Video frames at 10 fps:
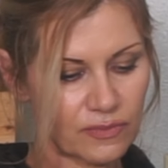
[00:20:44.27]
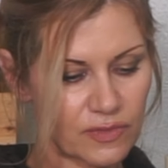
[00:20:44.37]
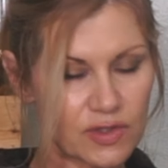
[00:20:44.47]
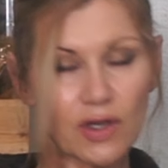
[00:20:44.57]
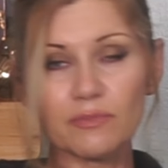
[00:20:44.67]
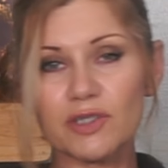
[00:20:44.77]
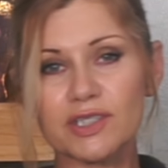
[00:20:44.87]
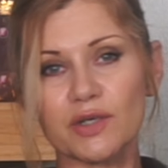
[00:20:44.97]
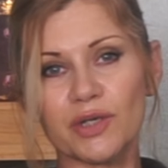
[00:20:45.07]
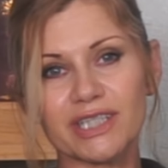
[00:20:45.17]
So I'm
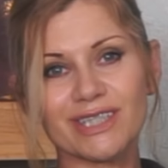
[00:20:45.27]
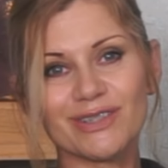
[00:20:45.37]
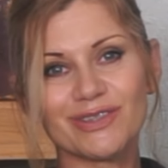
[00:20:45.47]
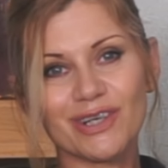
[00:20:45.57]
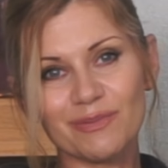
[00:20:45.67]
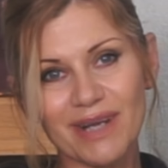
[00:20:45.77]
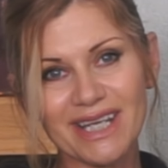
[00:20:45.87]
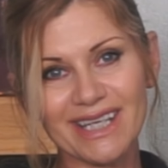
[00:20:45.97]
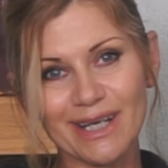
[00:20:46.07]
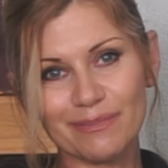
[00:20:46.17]
just going to turn my
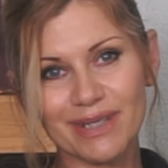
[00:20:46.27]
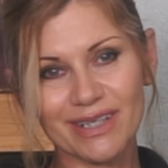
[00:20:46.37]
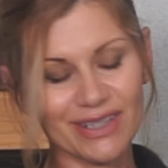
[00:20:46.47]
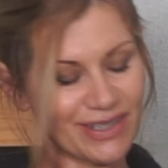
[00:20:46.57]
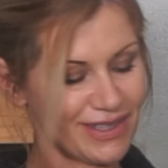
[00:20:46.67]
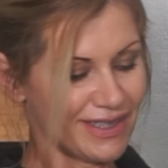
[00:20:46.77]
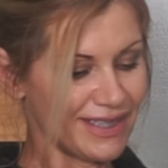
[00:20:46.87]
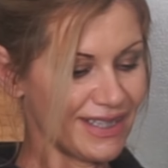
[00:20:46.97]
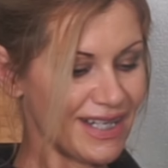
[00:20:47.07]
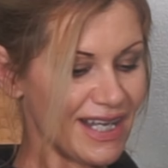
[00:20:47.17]
heat up here
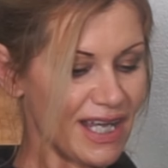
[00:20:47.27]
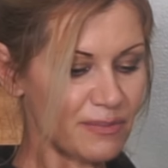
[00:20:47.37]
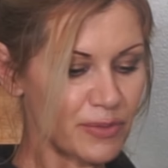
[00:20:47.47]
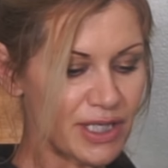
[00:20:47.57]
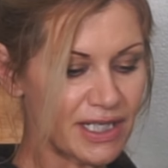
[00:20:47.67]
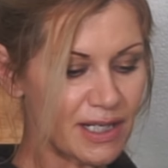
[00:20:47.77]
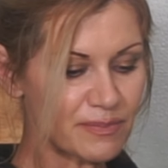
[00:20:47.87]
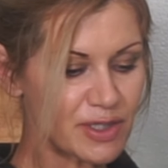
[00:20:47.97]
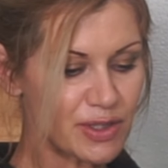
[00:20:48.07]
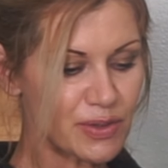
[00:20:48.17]
and bring it
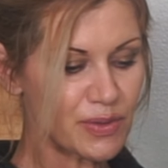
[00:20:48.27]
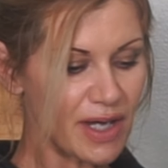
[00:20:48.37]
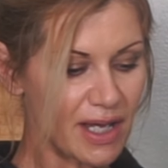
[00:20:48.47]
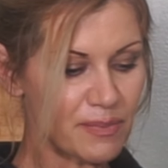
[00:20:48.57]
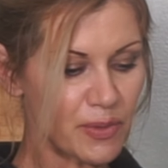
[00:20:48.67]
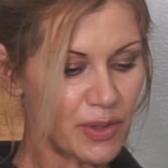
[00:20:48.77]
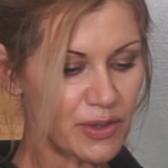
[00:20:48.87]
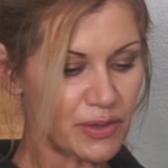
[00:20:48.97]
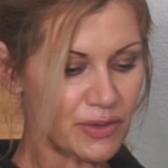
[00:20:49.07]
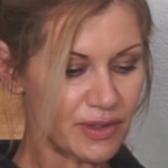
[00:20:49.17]
up to a
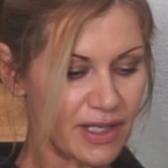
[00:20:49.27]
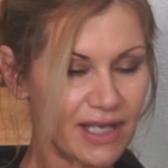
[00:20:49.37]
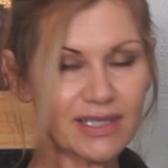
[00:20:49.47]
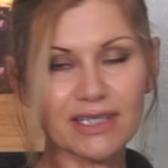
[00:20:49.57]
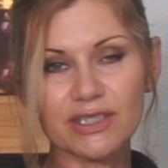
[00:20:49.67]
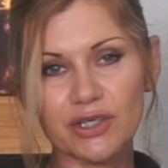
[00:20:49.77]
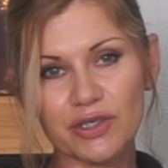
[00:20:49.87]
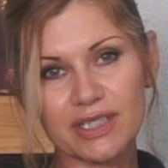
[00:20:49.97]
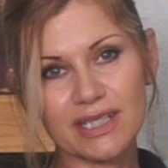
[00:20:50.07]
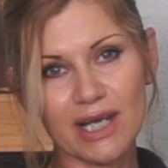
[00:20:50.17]
boil and then turn
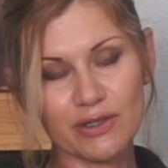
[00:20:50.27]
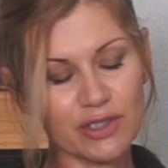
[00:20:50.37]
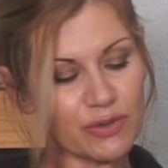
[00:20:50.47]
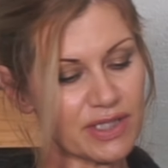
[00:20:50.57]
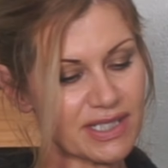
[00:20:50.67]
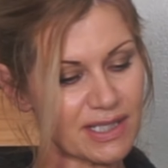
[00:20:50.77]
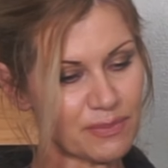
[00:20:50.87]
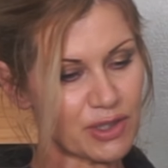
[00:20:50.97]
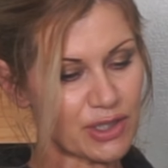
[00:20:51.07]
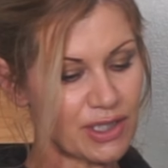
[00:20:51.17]
it down to a
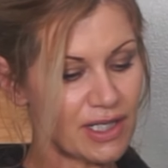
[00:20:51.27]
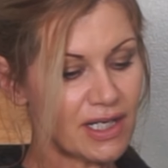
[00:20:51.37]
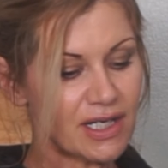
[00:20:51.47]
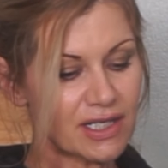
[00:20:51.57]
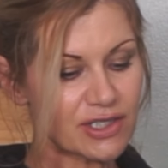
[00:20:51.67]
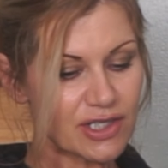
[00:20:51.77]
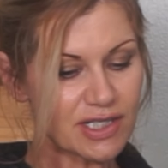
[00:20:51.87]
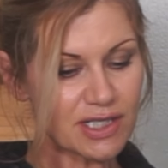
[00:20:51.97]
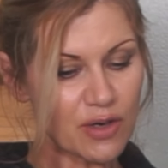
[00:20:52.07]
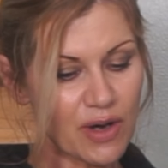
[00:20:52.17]
simmer
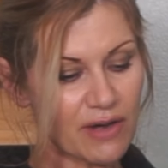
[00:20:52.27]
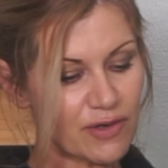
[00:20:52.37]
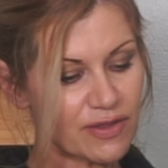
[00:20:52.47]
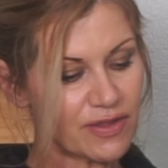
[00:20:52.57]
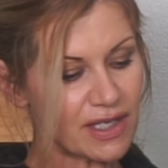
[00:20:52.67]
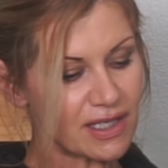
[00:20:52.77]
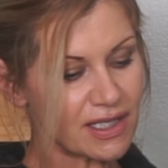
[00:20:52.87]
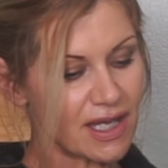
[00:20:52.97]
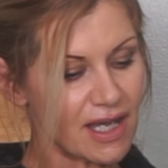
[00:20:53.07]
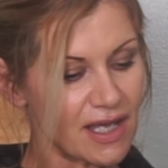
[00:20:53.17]
just so everything
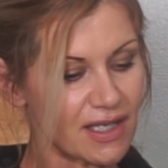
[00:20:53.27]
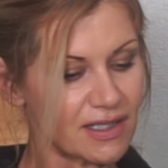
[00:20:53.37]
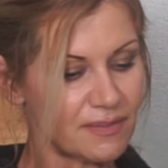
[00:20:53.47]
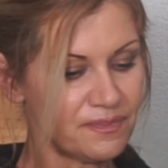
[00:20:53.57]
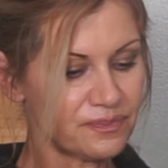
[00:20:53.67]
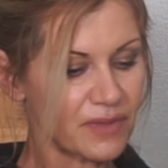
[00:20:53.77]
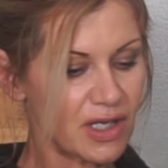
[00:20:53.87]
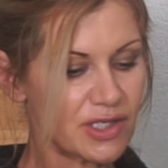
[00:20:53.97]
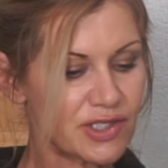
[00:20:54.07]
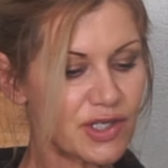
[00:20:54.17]
can
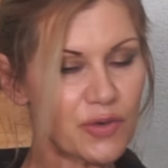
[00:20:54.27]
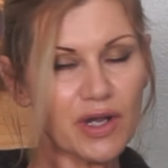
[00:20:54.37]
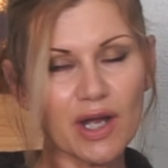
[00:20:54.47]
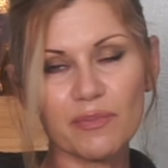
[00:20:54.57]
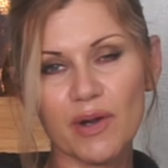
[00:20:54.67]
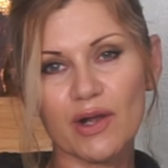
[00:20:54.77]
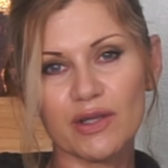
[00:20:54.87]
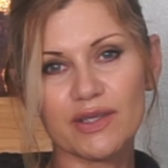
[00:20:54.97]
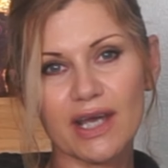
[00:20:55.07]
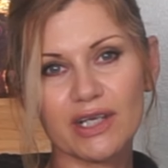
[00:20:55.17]
soak up all
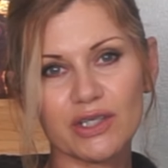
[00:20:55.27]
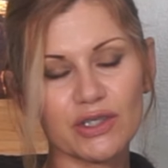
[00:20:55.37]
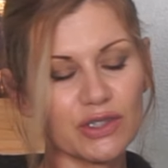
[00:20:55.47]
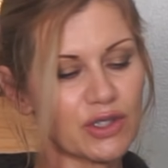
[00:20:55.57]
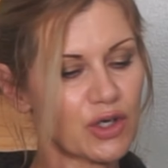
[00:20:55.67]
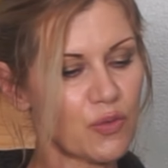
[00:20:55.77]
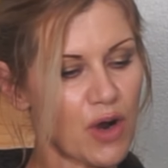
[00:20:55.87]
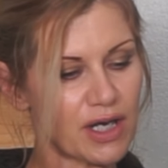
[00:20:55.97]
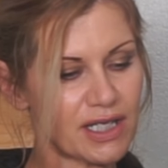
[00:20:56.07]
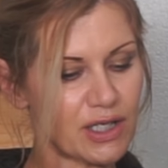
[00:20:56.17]
of that good
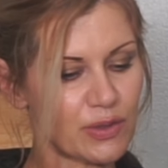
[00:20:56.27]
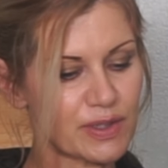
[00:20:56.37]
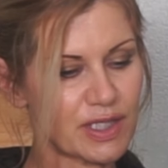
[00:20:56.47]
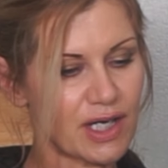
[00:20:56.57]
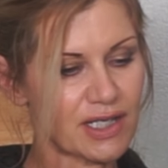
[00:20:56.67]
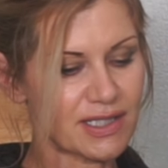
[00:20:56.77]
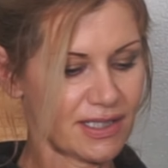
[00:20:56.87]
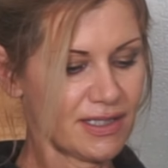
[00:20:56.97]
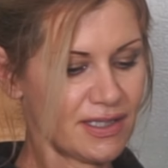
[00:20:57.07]
guajillo sauce.